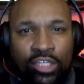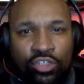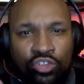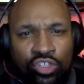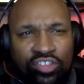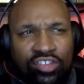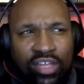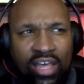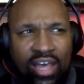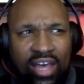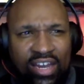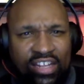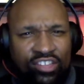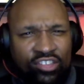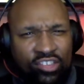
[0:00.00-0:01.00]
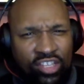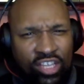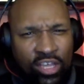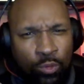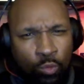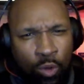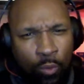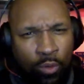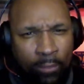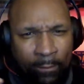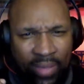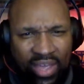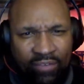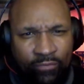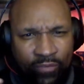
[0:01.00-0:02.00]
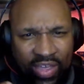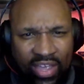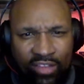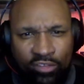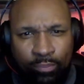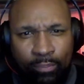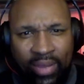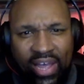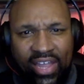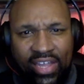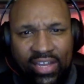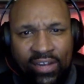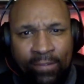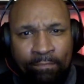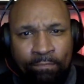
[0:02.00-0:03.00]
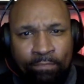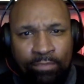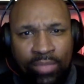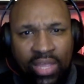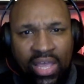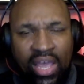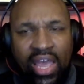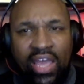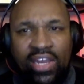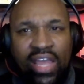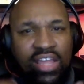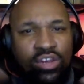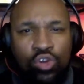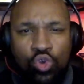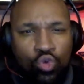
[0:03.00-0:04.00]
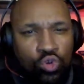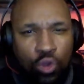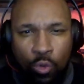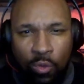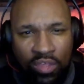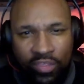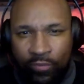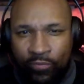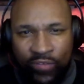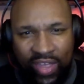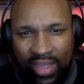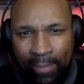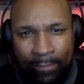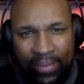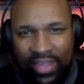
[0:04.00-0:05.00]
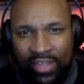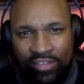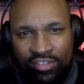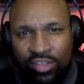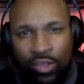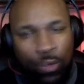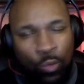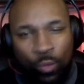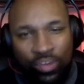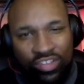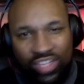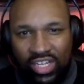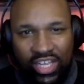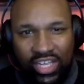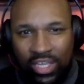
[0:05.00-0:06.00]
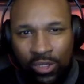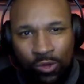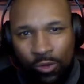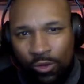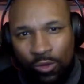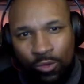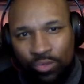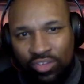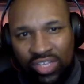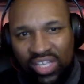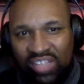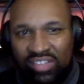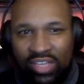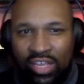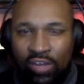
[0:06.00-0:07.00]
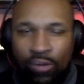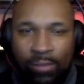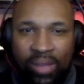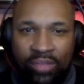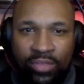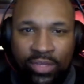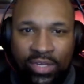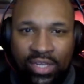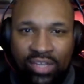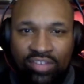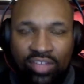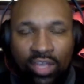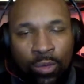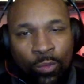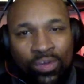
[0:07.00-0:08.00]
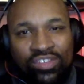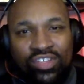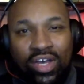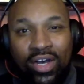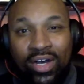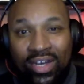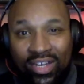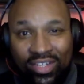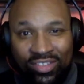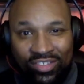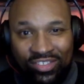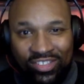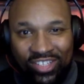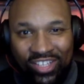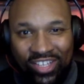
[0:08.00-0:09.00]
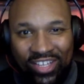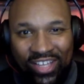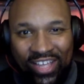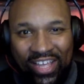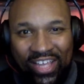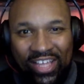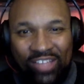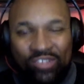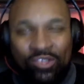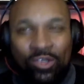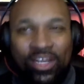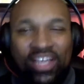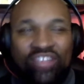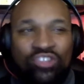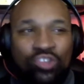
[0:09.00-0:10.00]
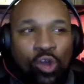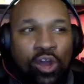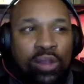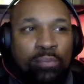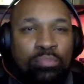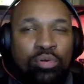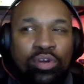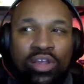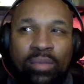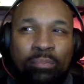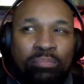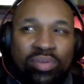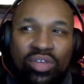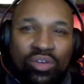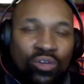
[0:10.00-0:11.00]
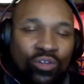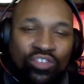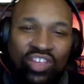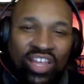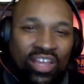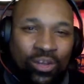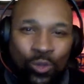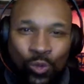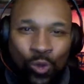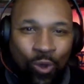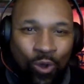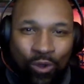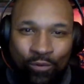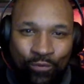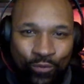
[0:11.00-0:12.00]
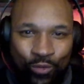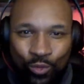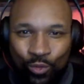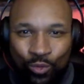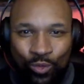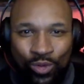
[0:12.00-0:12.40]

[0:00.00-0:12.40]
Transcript: just to kind of see what would make fans bite. And they knew no other fan base was clicking on those things to hear about the Knicks. It was us. So they started putting pills in dog food.